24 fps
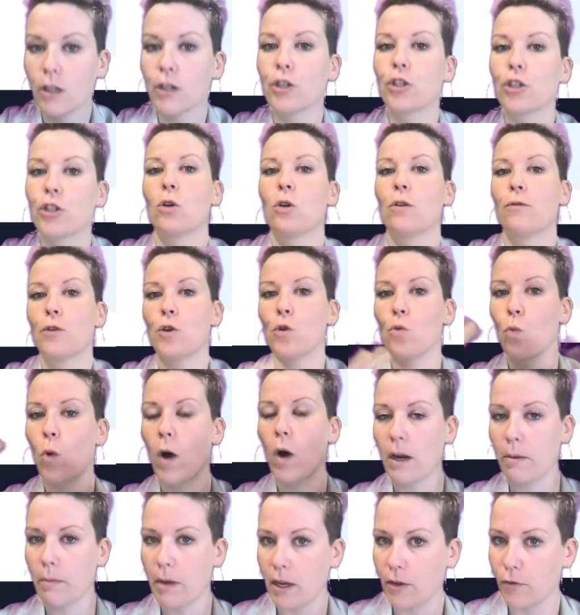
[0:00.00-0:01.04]
So if you
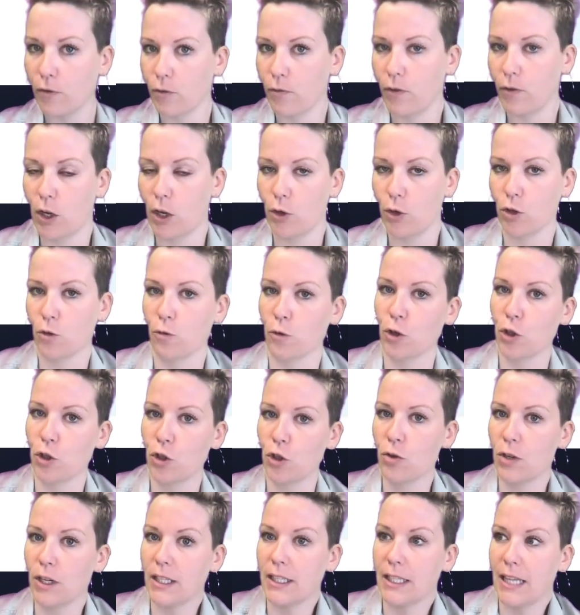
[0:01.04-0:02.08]
want to make videos for
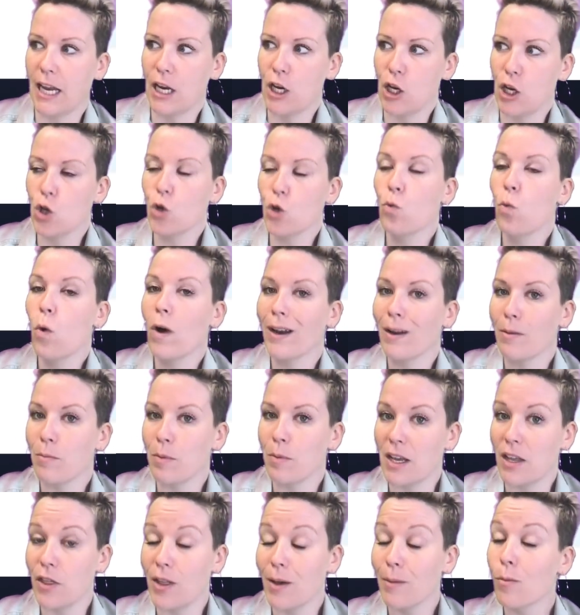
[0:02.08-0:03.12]
students and you want to
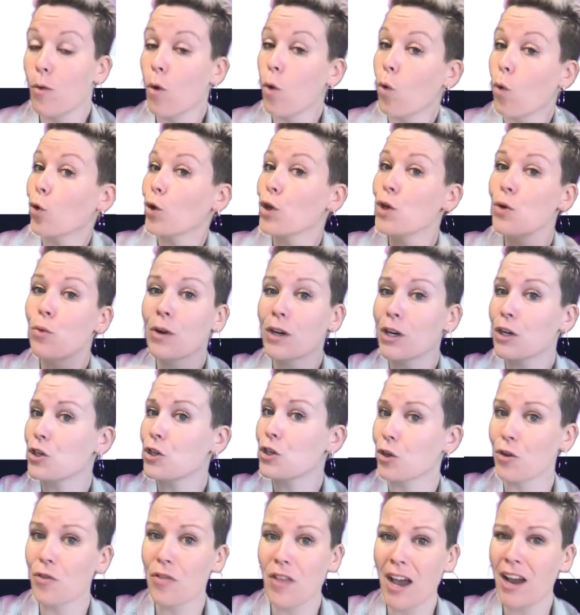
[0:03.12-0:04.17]
be in them, or you want to
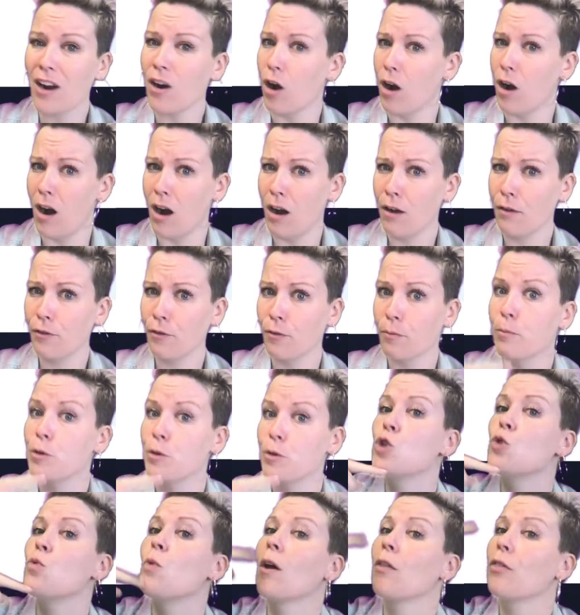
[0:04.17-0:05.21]
turn that off, but
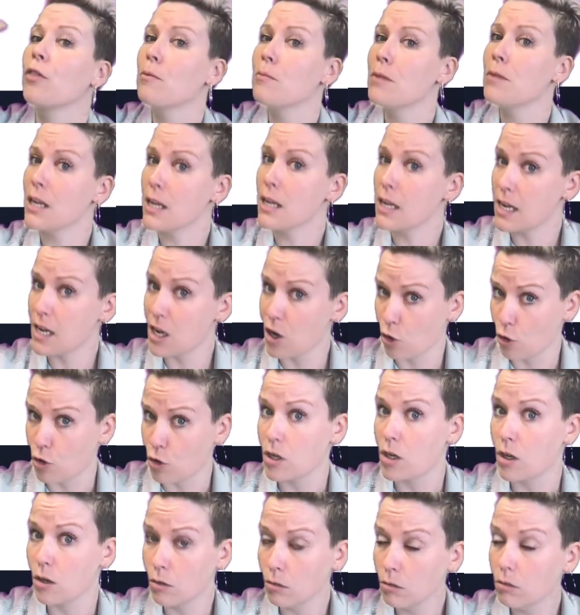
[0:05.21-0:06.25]
you want them to hear
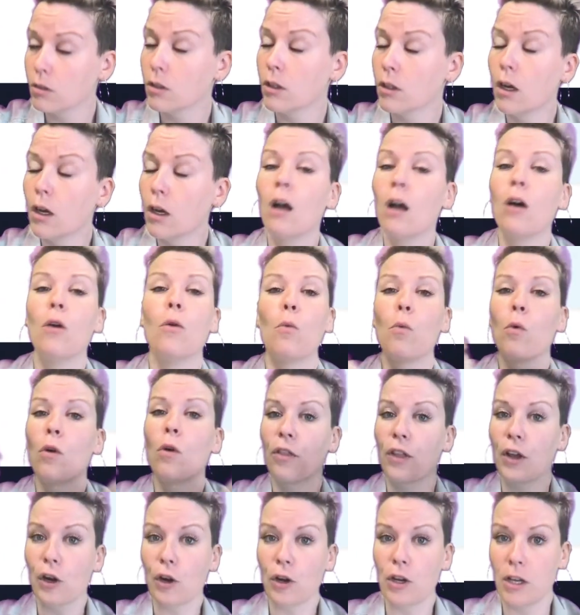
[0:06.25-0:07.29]
you, Well,
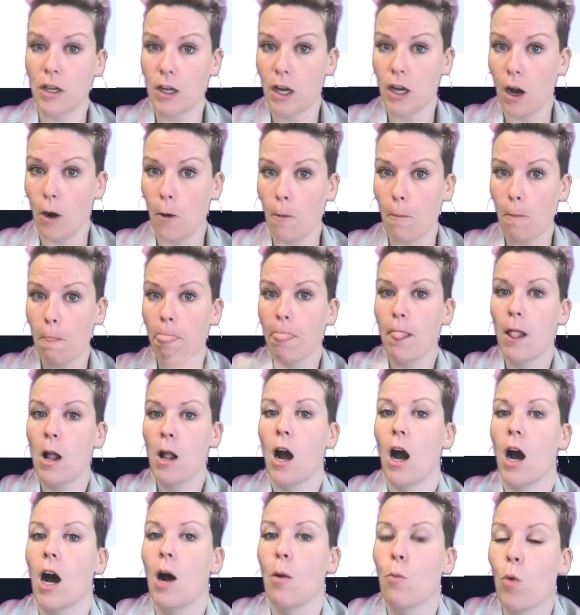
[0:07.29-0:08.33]
there you go.
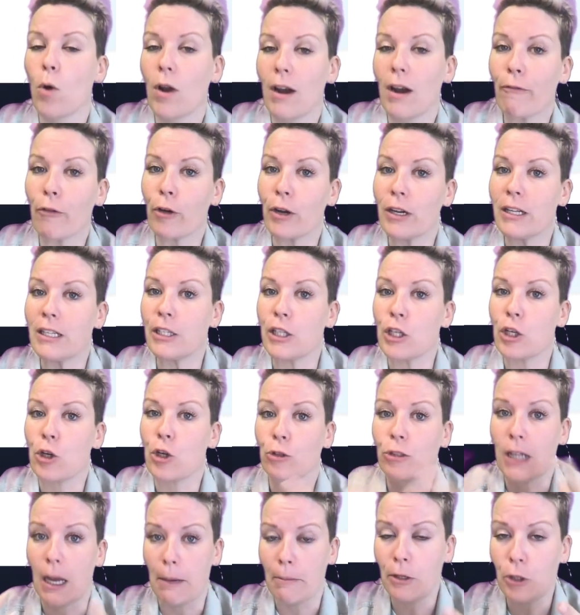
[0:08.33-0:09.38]
Whatever it is that you're
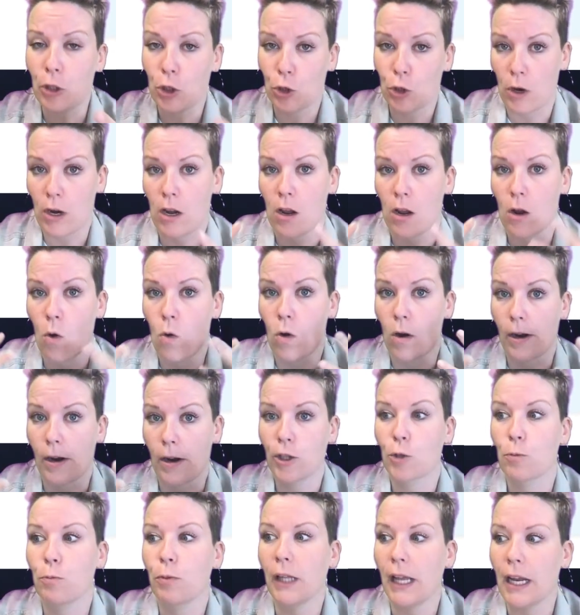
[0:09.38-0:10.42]
demonstrating or
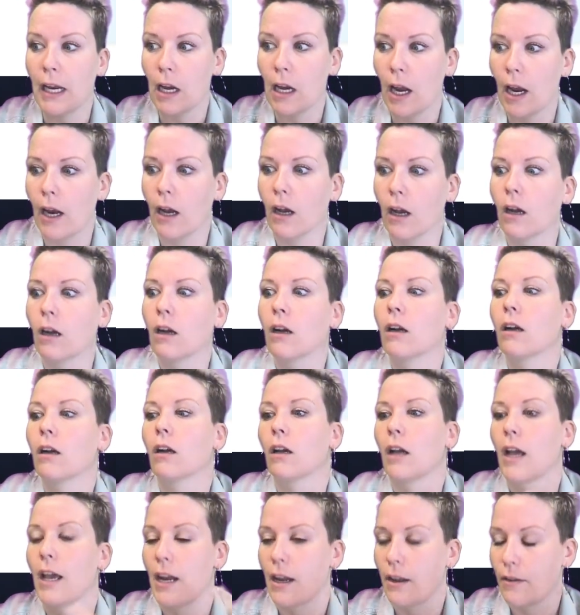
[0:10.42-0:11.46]
explaining,
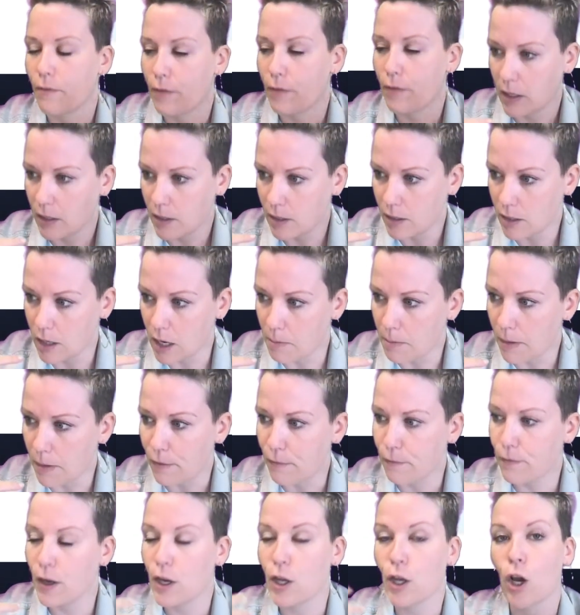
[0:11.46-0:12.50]
and if it's done by
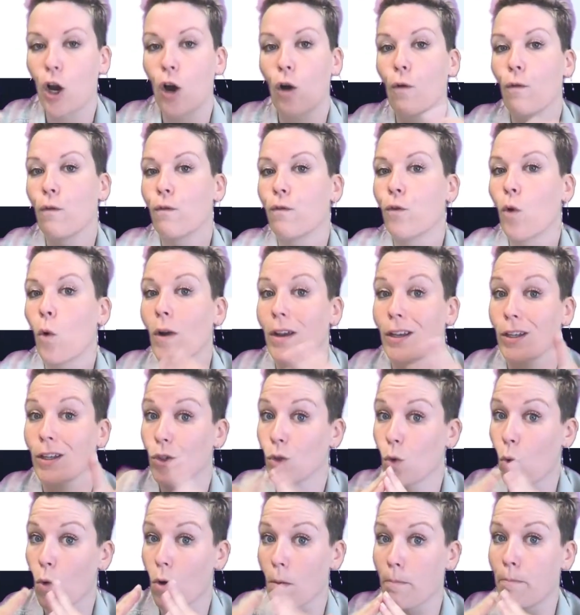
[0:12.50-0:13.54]
video, voice,
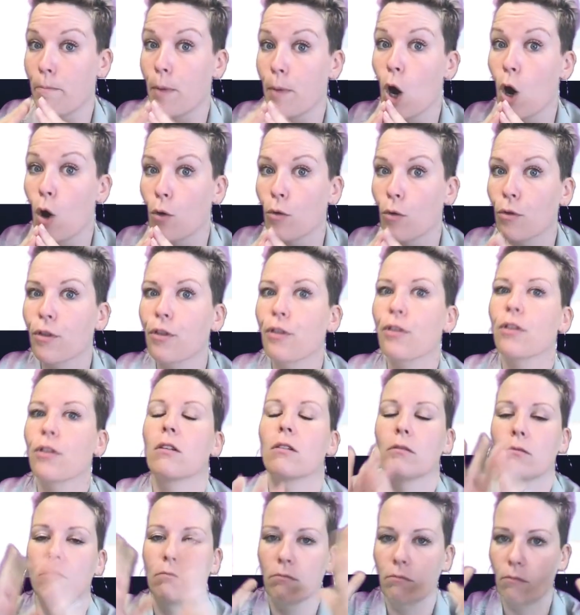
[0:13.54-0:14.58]
or both,
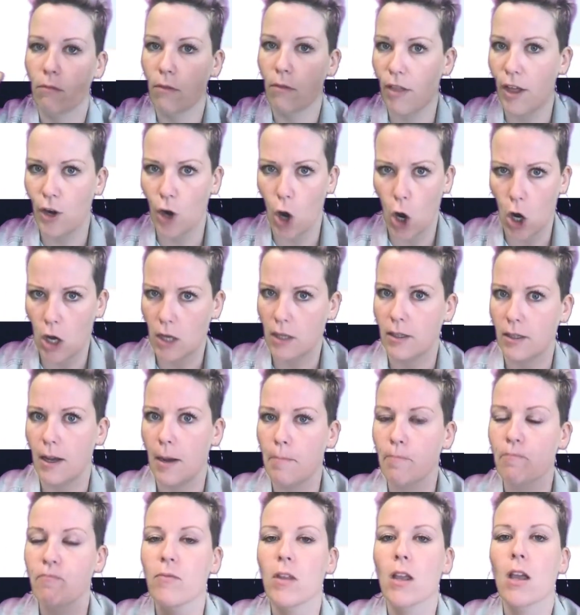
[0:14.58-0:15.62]
then
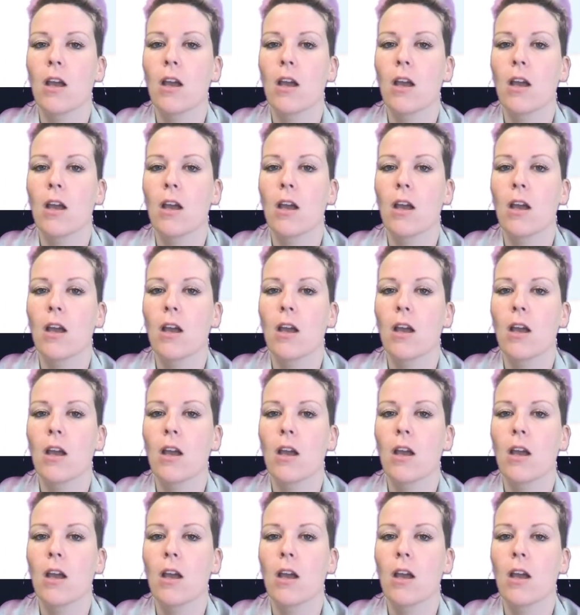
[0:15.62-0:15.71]
awesome.